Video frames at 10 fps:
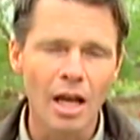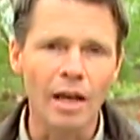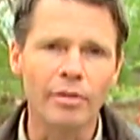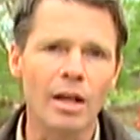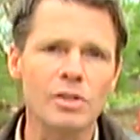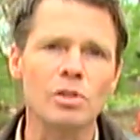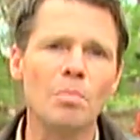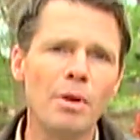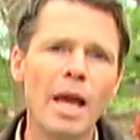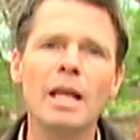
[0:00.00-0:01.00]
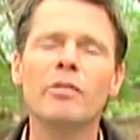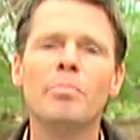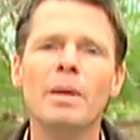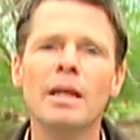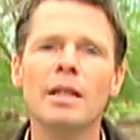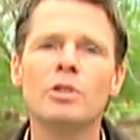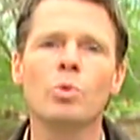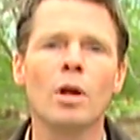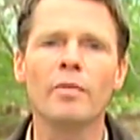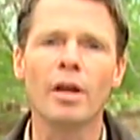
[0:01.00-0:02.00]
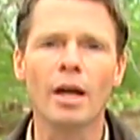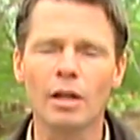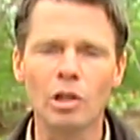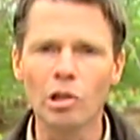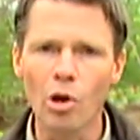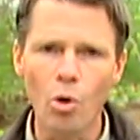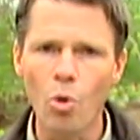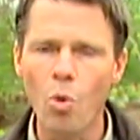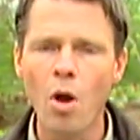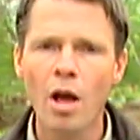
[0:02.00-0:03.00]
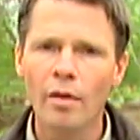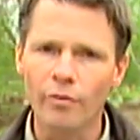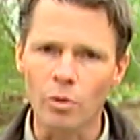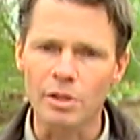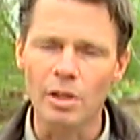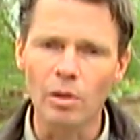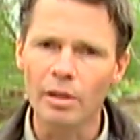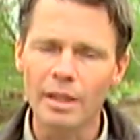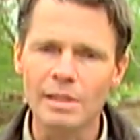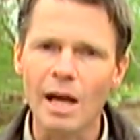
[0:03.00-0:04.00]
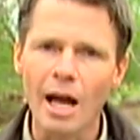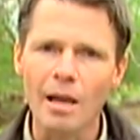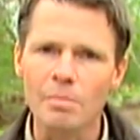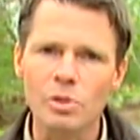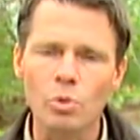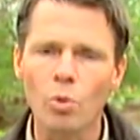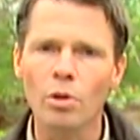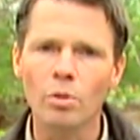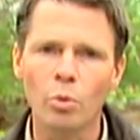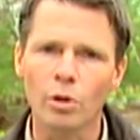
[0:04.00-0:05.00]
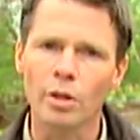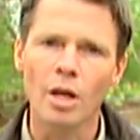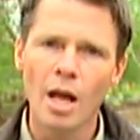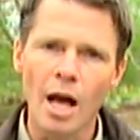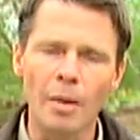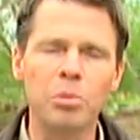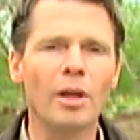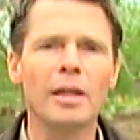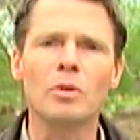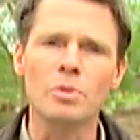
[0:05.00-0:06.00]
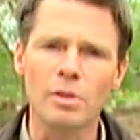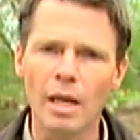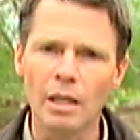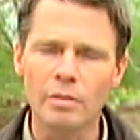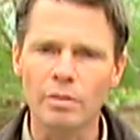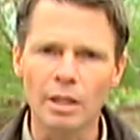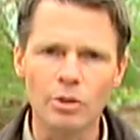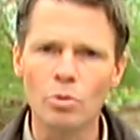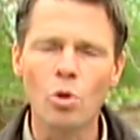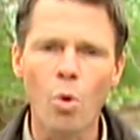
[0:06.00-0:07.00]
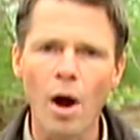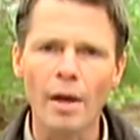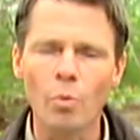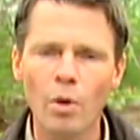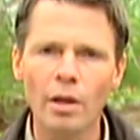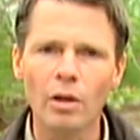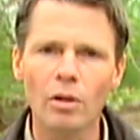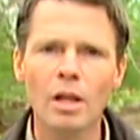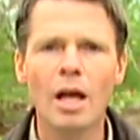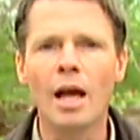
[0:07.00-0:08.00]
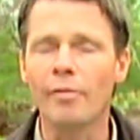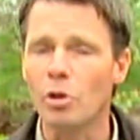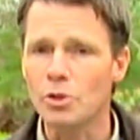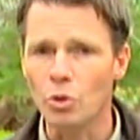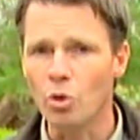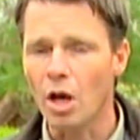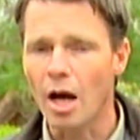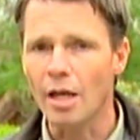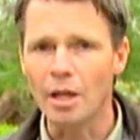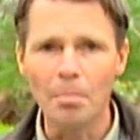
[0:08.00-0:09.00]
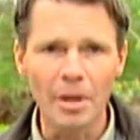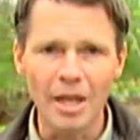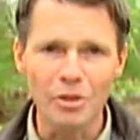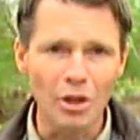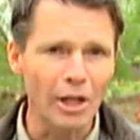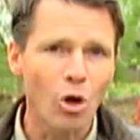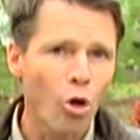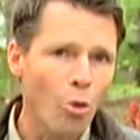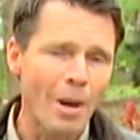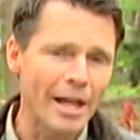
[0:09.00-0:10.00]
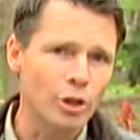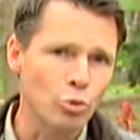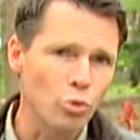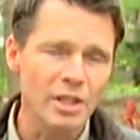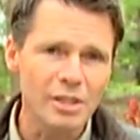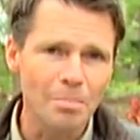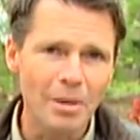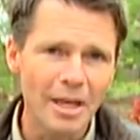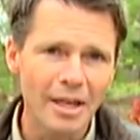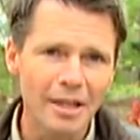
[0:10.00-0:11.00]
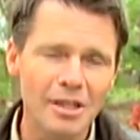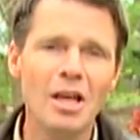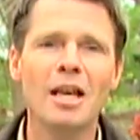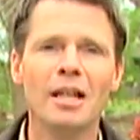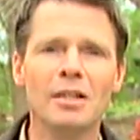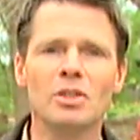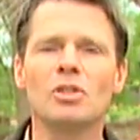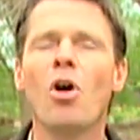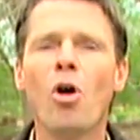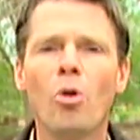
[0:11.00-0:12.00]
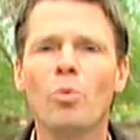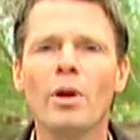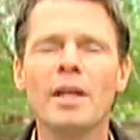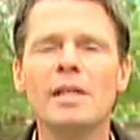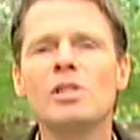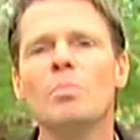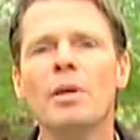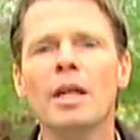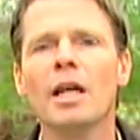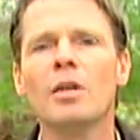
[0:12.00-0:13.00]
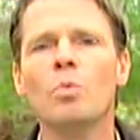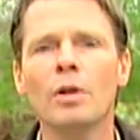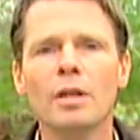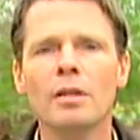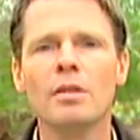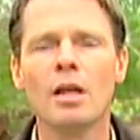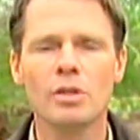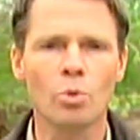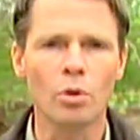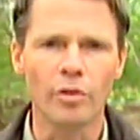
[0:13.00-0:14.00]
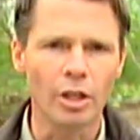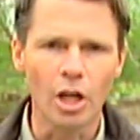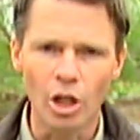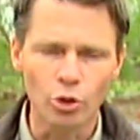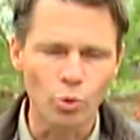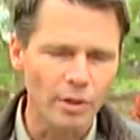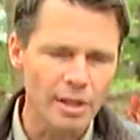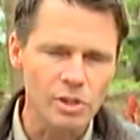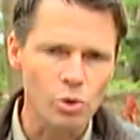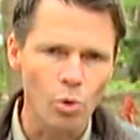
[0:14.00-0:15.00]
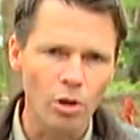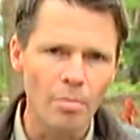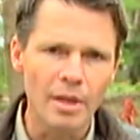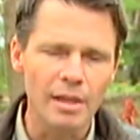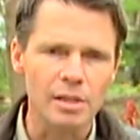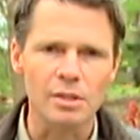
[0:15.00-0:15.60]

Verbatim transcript: I've got some native beds where I've got a low fertility type soil where I plant those natives and they do quite well. I've also got a bed call my grit bed. It's a tall raised bed with sort of a, a gritty soil mix.